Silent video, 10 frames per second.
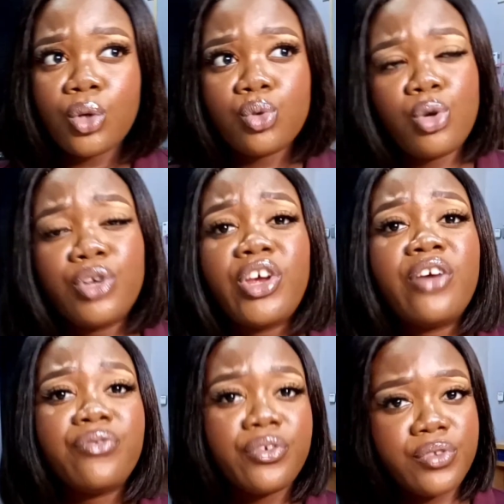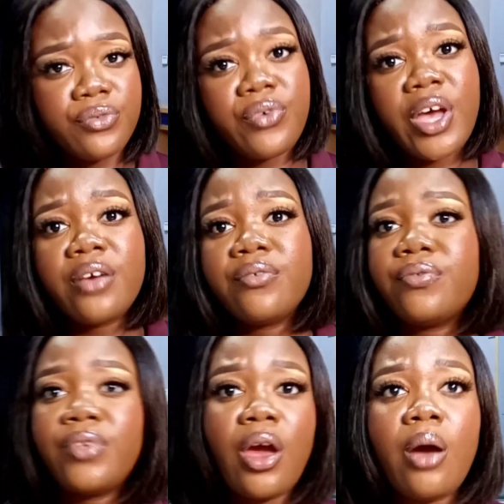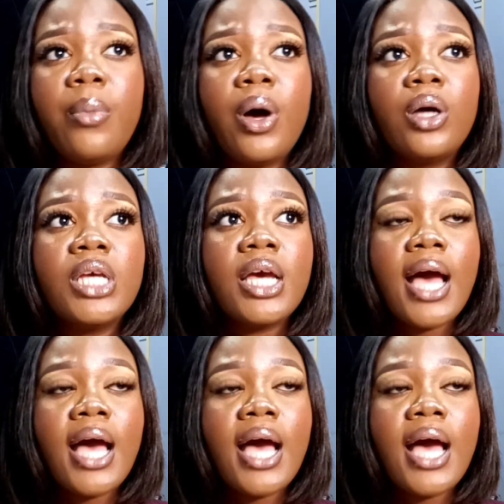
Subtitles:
255 thereabout.